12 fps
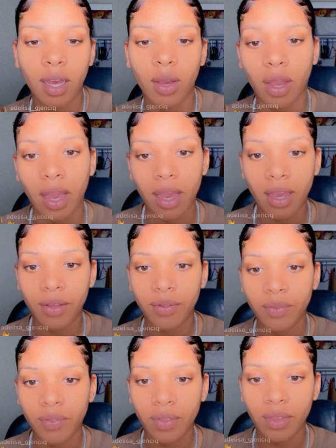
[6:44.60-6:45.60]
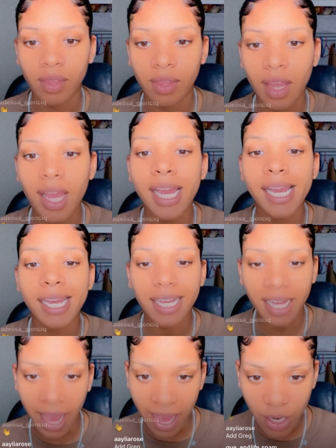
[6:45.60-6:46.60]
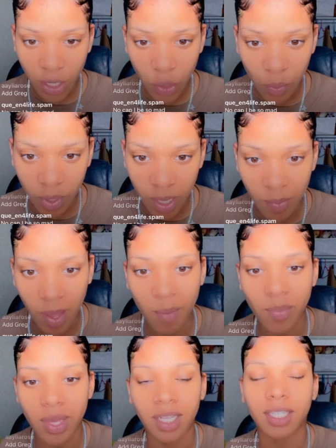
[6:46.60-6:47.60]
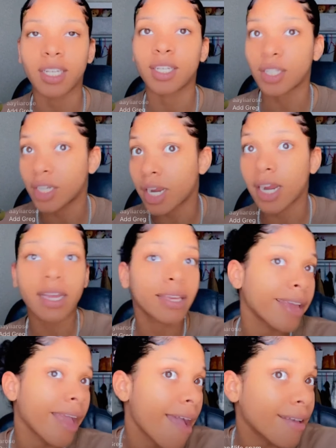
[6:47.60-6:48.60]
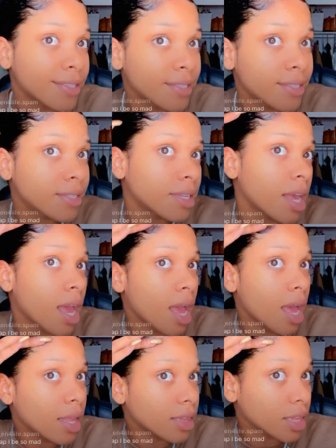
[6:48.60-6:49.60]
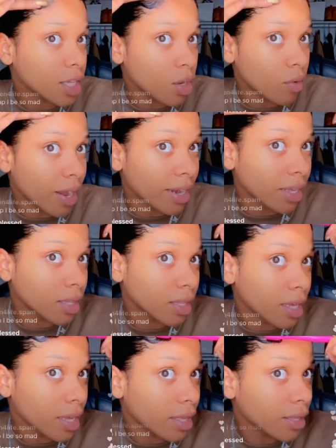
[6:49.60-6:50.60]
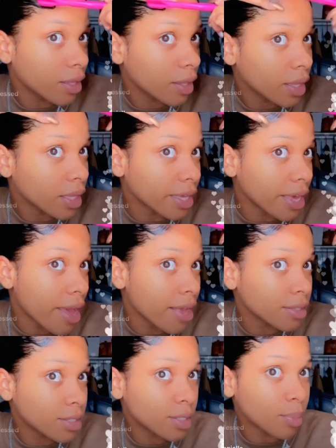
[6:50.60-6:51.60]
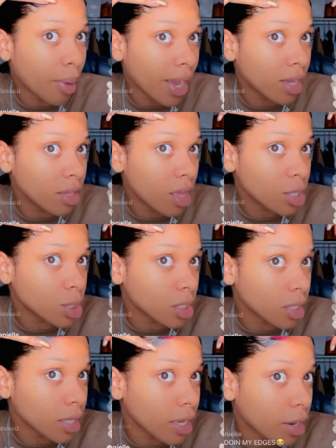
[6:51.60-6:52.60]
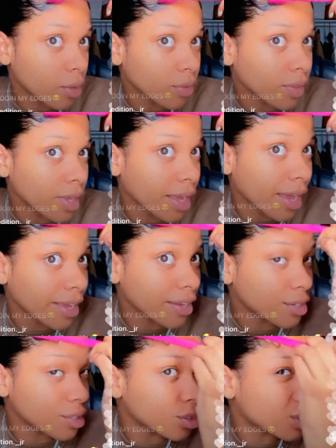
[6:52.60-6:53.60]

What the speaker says: Okay. Can you be my big sister? Yes. Theoretically, yes. Biologically, I don't think I can